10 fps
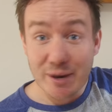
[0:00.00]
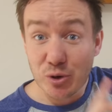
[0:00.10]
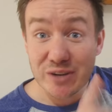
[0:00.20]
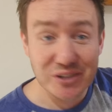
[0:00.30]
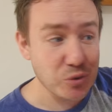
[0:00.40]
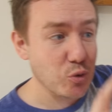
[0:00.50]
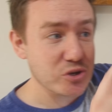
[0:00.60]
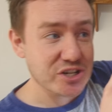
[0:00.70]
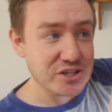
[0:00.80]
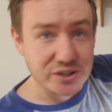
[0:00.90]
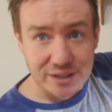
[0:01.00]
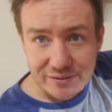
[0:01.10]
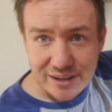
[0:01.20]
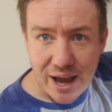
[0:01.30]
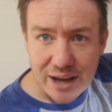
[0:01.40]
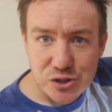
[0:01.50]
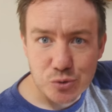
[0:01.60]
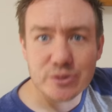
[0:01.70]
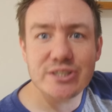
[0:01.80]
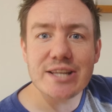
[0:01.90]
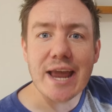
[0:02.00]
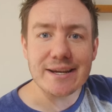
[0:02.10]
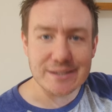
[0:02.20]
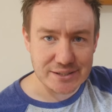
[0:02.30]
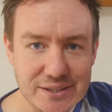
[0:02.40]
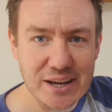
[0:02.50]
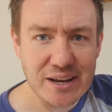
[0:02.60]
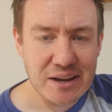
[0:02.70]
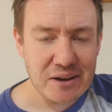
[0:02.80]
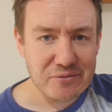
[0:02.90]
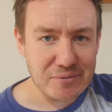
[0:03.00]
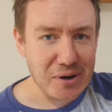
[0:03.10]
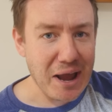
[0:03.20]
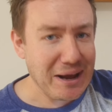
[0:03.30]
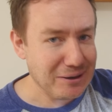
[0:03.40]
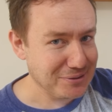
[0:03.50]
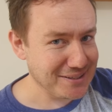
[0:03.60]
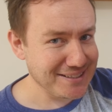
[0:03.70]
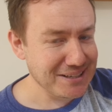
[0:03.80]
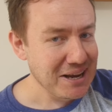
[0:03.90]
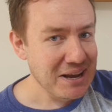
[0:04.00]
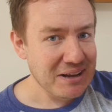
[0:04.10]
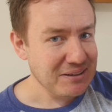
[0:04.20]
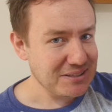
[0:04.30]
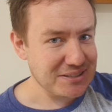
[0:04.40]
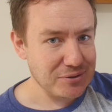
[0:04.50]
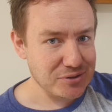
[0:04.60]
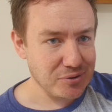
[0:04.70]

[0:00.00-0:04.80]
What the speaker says: I'm not even gonna wash it, so you can have the actual stains from my house. That sounds